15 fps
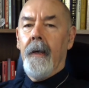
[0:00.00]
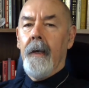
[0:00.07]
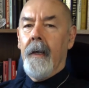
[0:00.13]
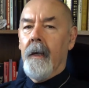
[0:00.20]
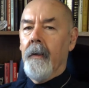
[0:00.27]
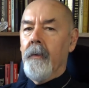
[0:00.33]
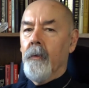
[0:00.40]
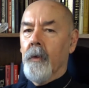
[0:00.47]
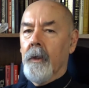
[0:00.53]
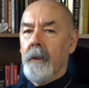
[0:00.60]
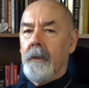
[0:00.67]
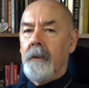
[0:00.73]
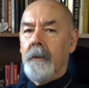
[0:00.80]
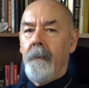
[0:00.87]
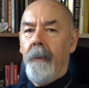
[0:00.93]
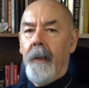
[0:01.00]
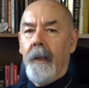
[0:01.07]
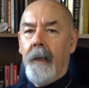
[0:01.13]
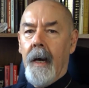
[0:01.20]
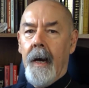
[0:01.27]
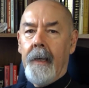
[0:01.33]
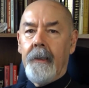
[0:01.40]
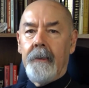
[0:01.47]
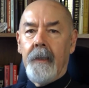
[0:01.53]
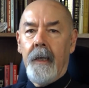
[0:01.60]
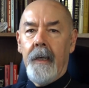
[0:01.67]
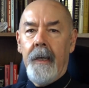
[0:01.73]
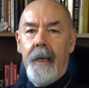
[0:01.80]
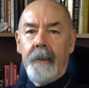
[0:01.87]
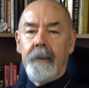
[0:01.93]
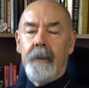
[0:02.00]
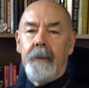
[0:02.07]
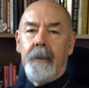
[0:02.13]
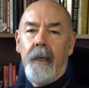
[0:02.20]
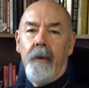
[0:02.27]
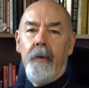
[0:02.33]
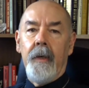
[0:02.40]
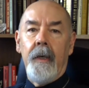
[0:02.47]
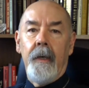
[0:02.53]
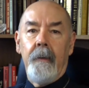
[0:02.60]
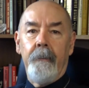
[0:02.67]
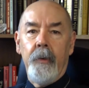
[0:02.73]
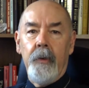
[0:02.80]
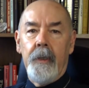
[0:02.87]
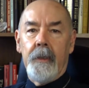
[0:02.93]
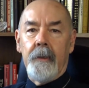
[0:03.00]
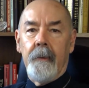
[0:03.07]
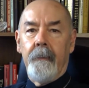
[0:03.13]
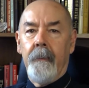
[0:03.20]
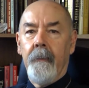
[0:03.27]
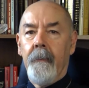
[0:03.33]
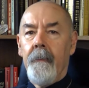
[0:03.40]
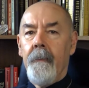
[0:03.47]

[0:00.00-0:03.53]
In other words, God is unnecessary in Buddhism,